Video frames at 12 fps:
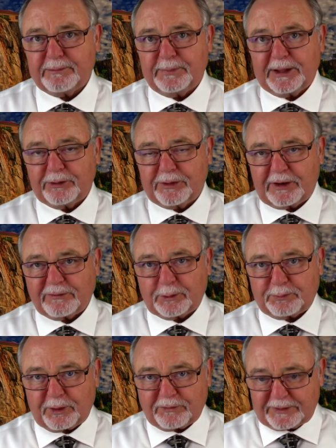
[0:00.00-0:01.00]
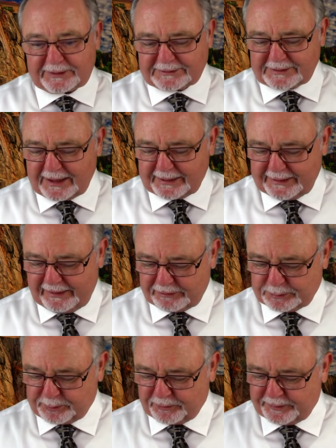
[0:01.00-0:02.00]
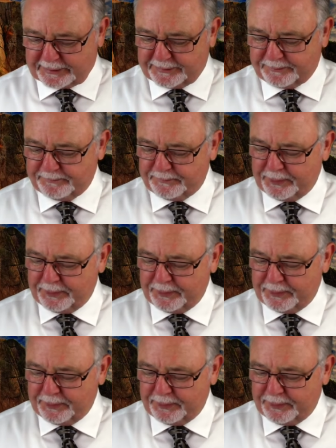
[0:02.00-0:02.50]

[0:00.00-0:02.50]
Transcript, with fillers: Be you therefore perfect as God in heaven is perfect.